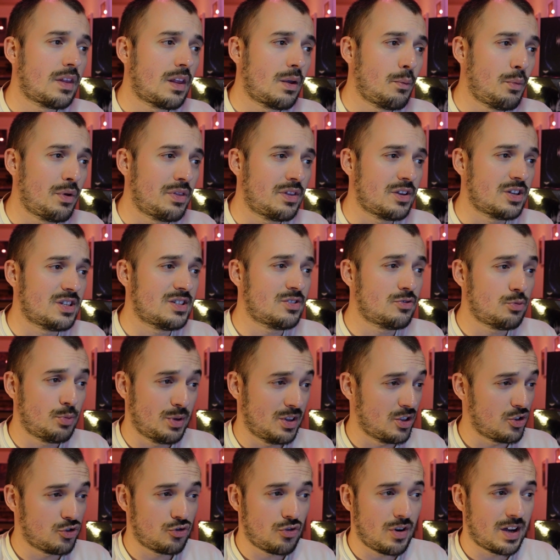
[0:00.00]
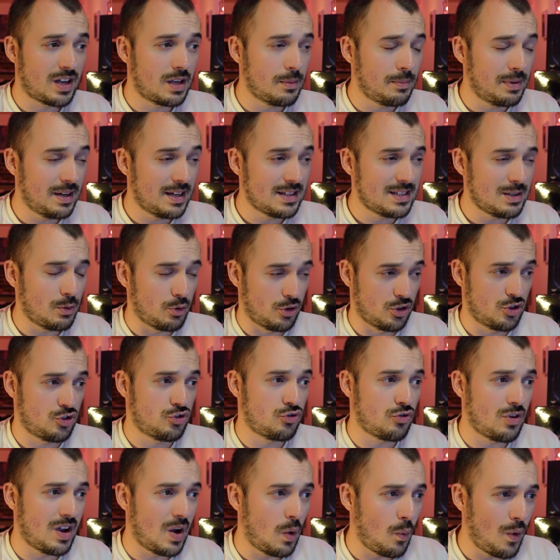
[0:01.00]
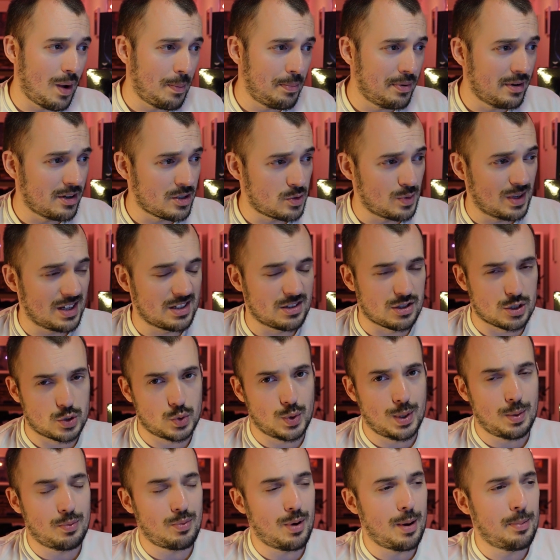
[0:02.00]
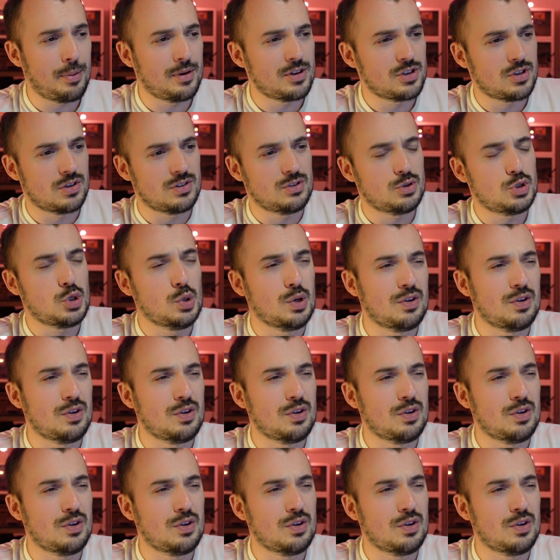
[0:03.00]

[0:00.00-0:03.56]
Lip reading: With the strike ability, or the strike weapon as well as the sweep weapon, so two